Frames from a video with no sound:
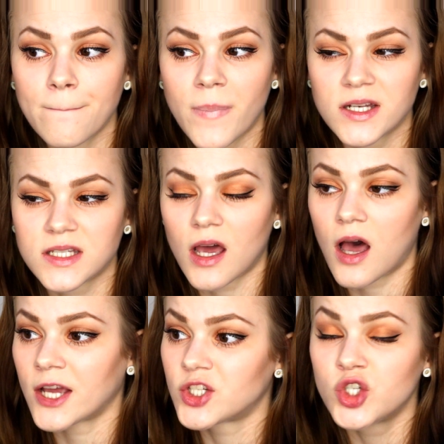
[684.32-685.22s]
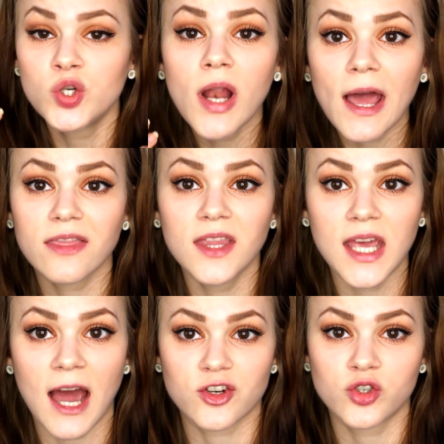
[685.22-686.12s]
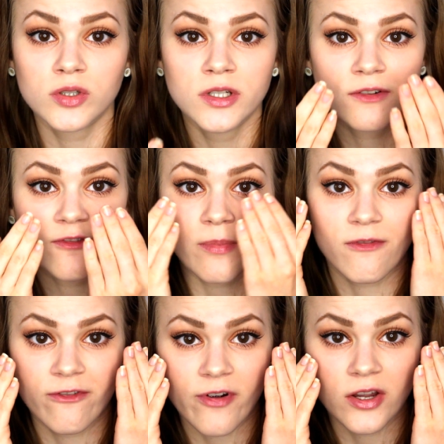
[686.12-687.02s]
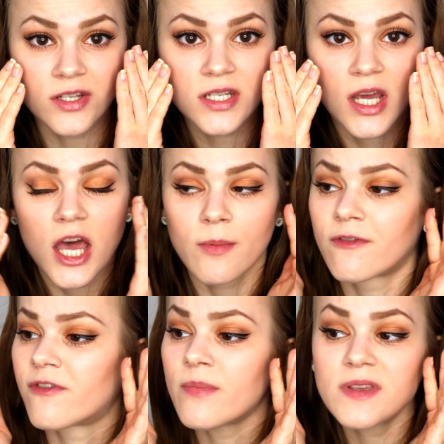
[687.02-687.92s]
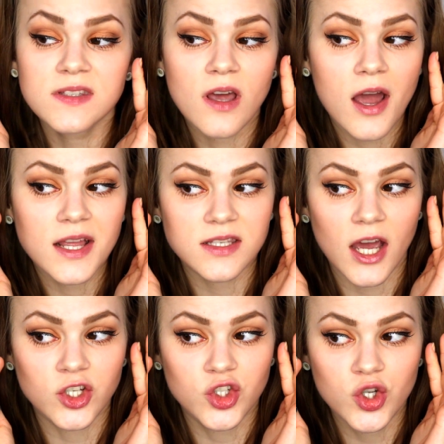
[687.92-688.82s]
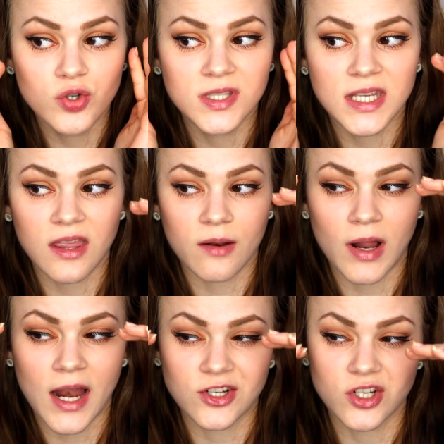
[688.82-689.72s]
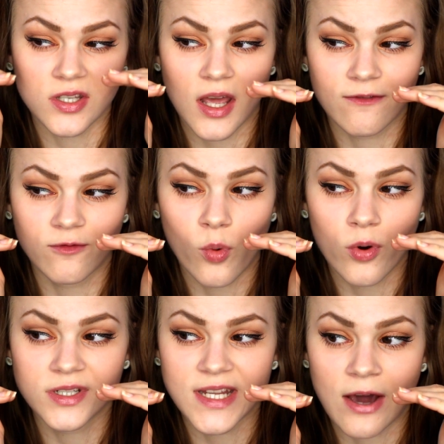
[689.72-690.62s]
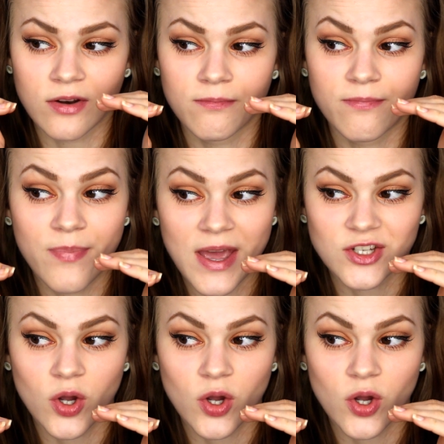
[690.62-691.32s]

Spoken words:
but I do like the actual look from the front, but from the sides I do see that my lashes have worn down a bit